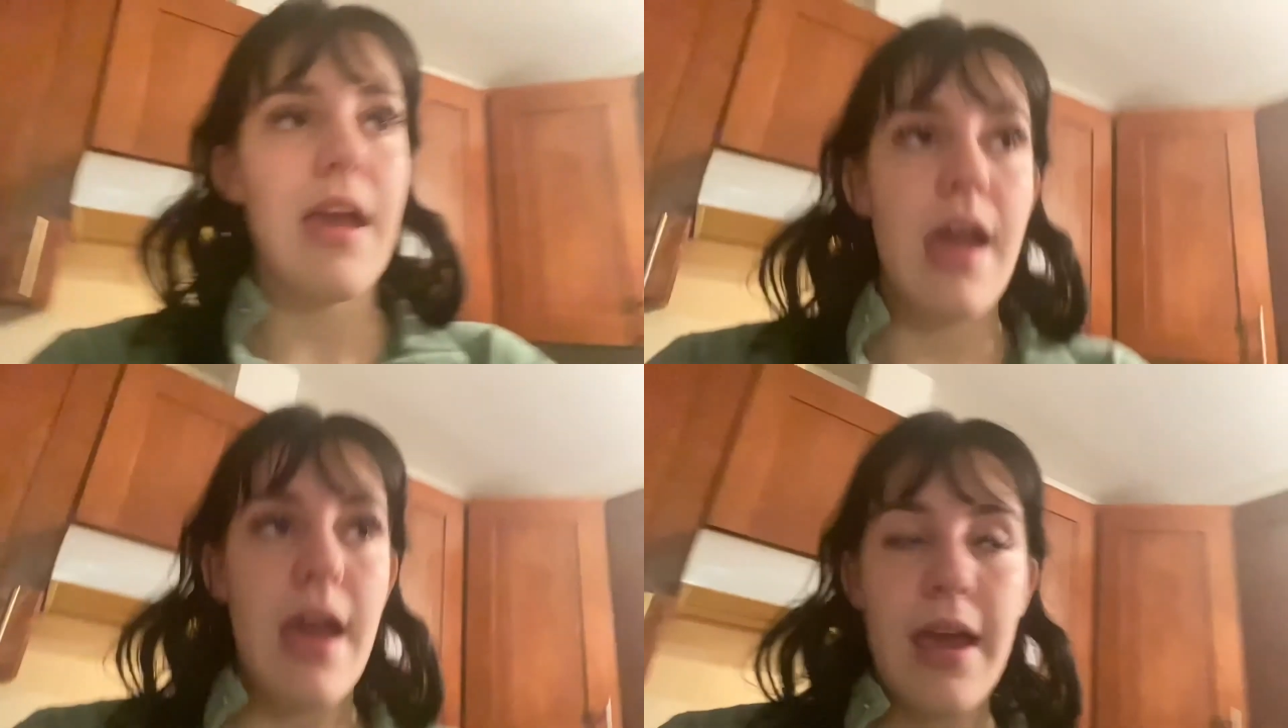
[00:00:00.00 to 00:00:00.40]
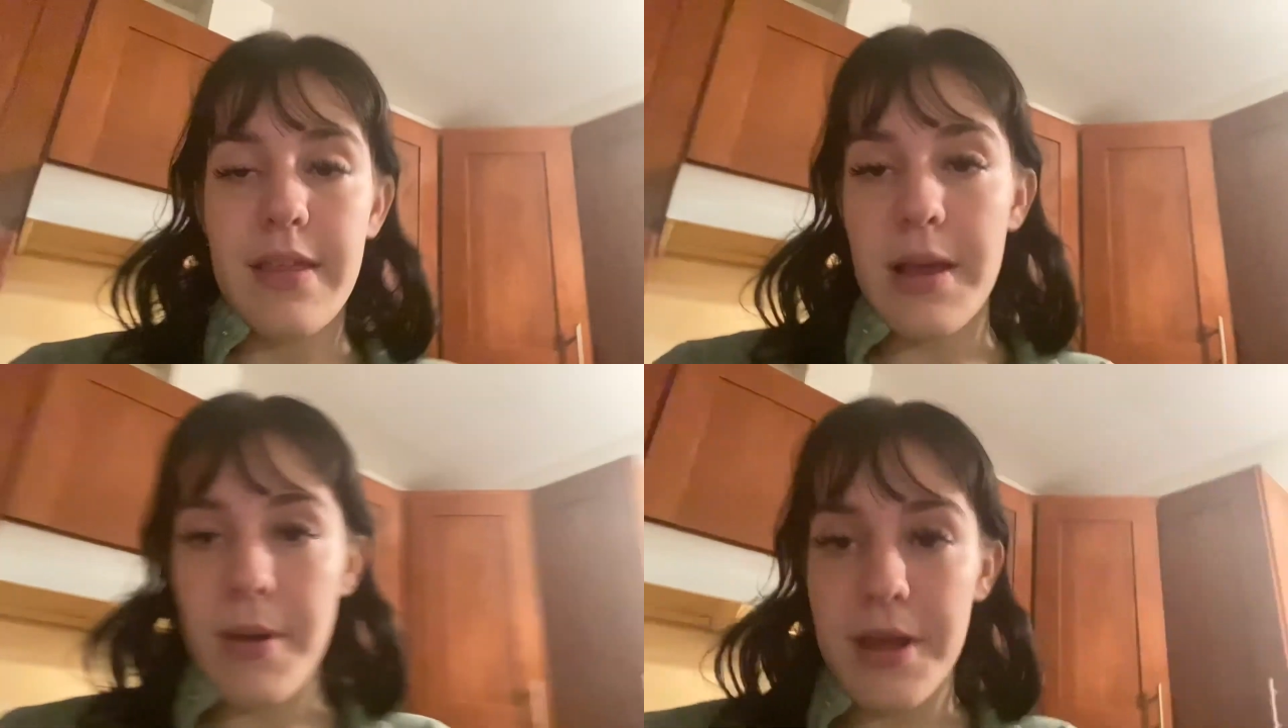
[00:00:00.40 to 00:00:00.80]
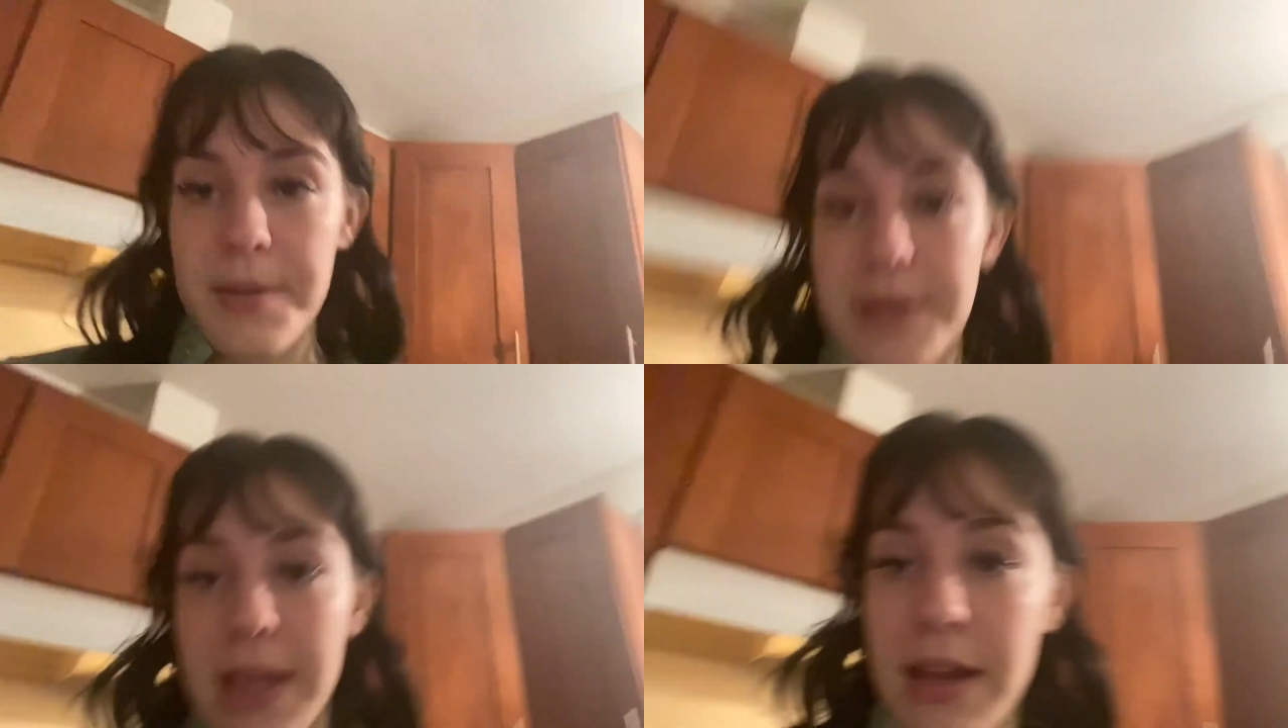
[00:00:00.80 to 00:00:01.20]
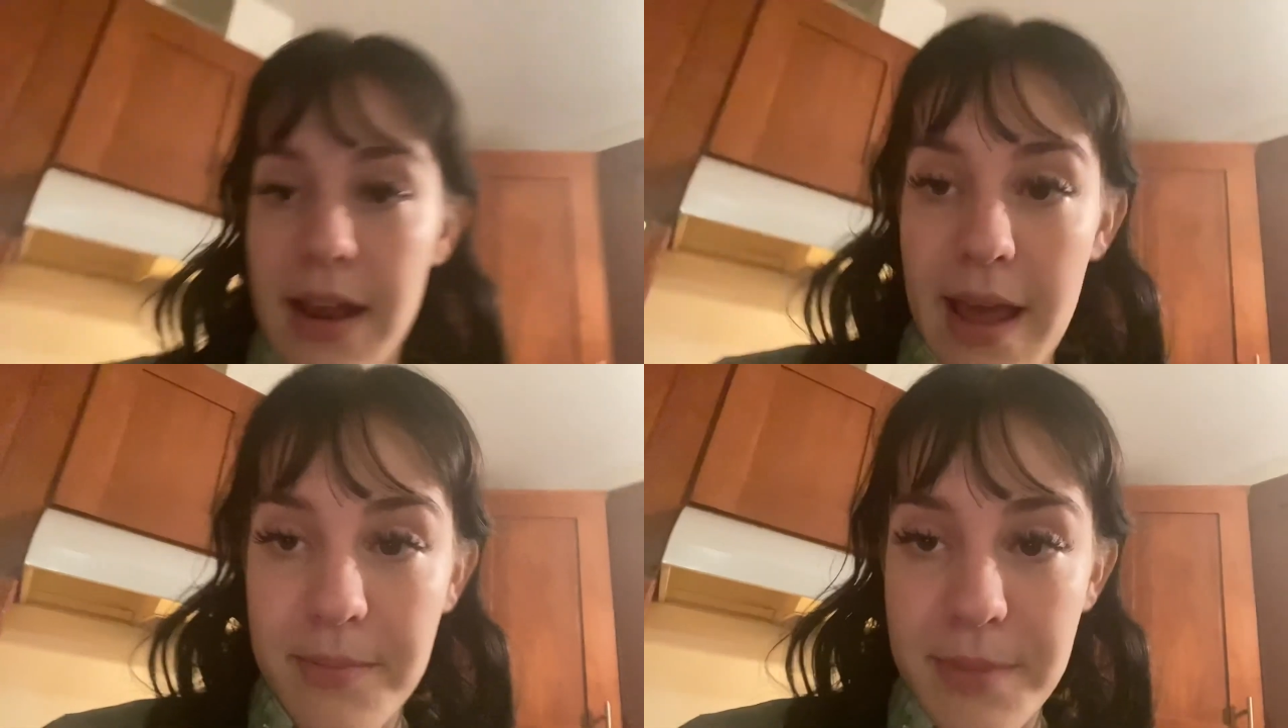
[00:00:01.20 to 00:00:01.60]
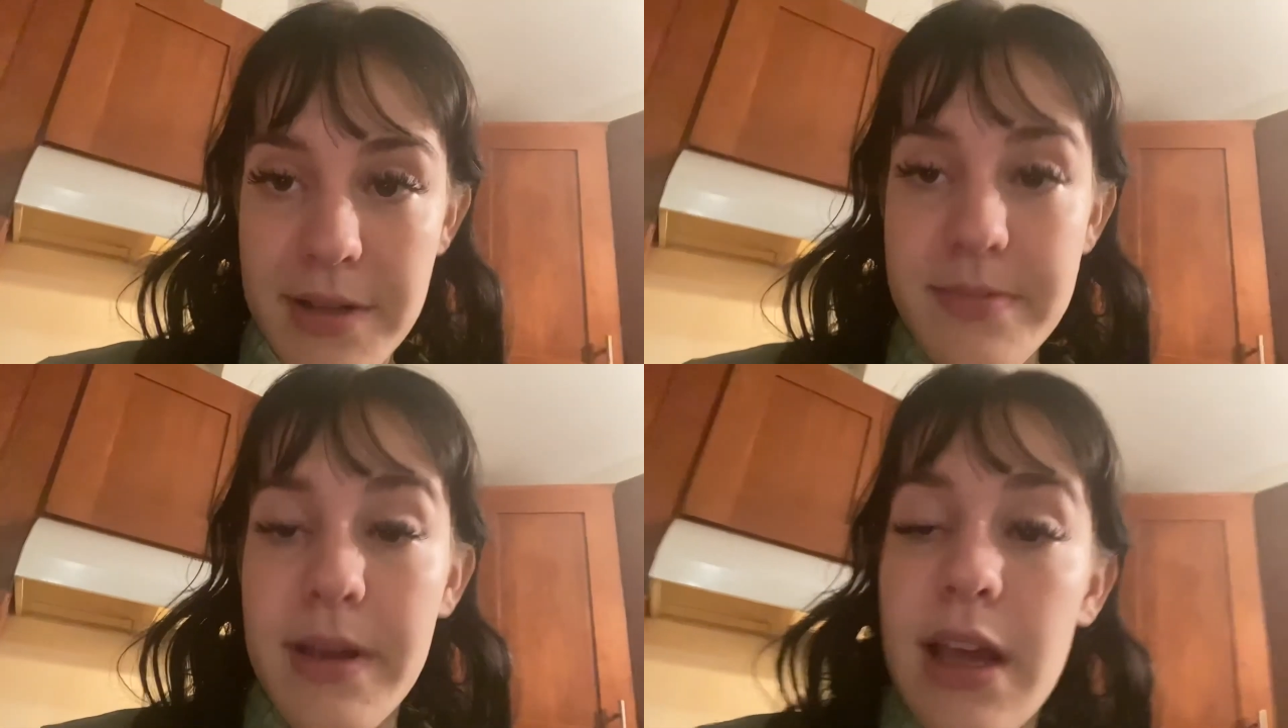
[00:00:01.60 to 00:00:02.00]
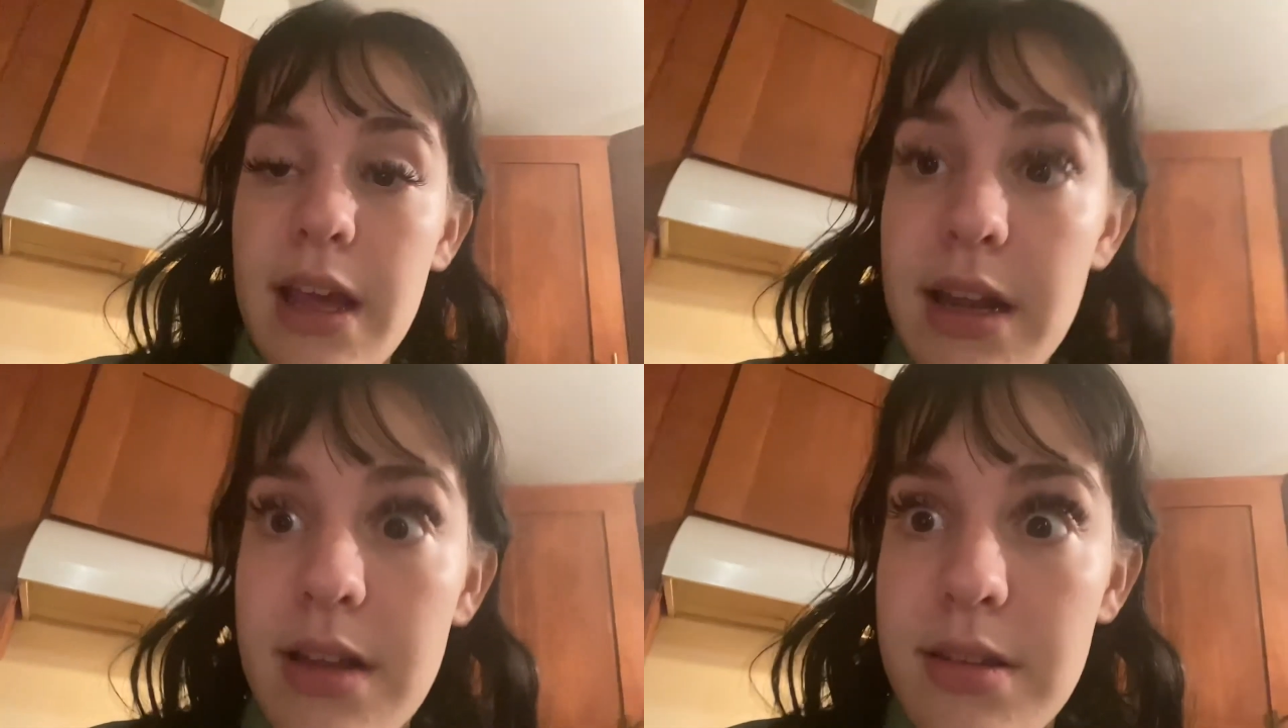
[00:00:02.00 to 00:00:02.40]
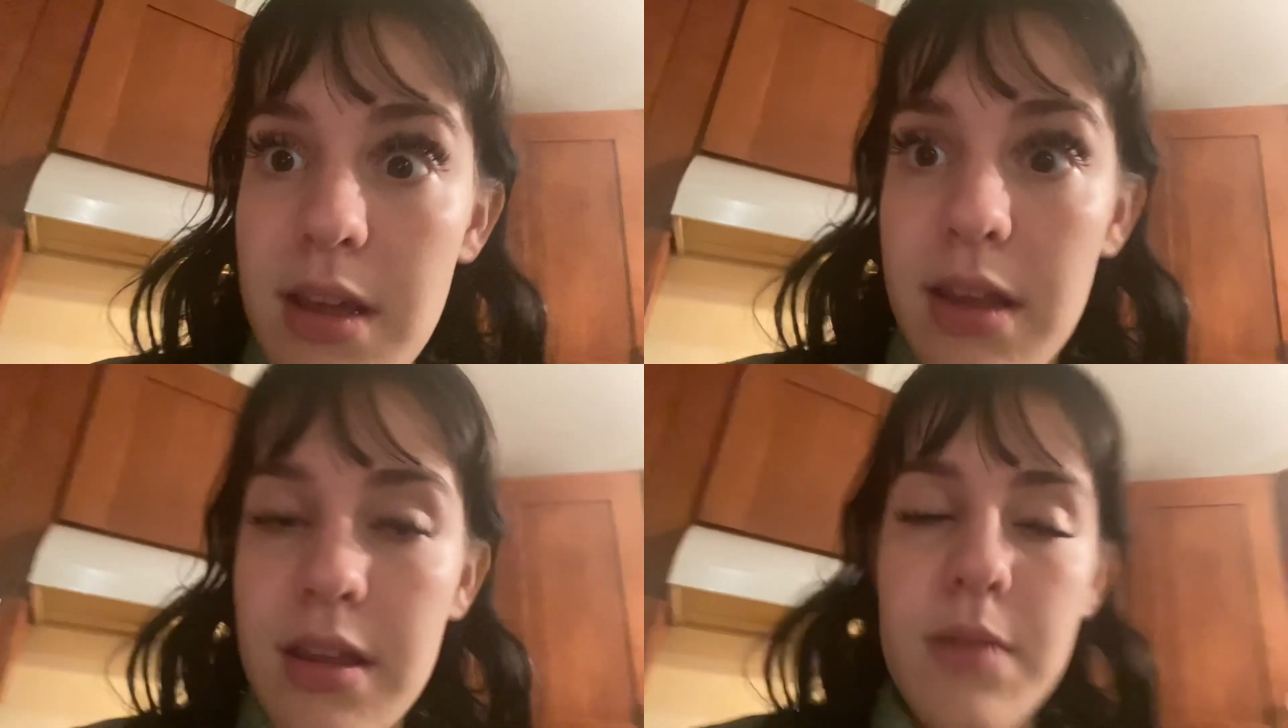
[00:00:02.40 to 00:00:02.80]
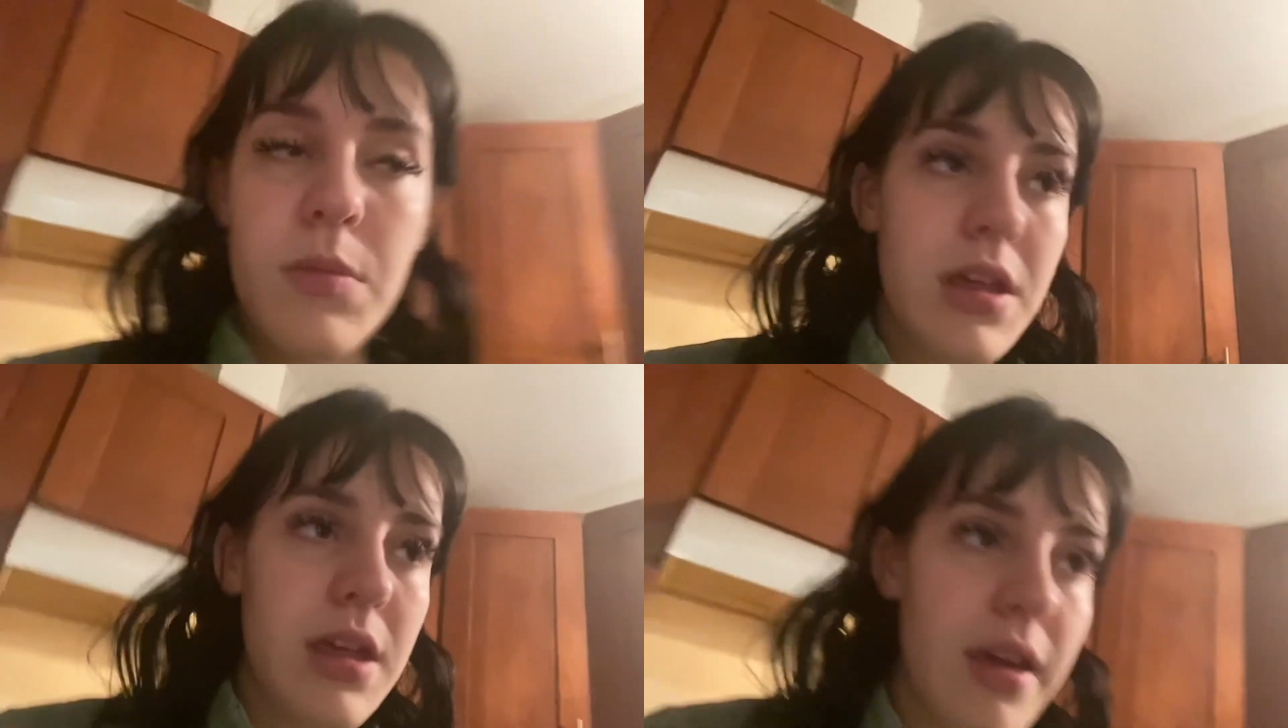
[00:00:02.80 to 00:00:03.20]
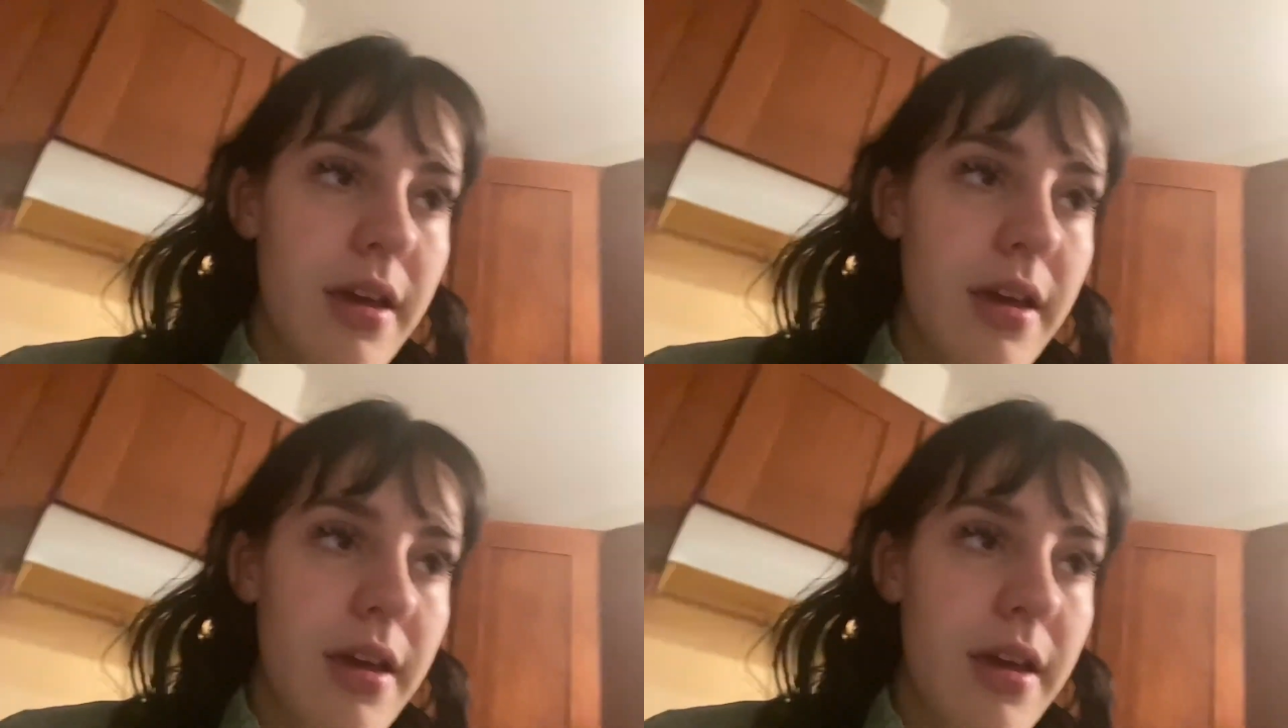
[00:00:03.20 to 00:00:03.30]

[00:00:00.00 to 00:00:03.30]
I think I might end up taking a nap because my head is killing me,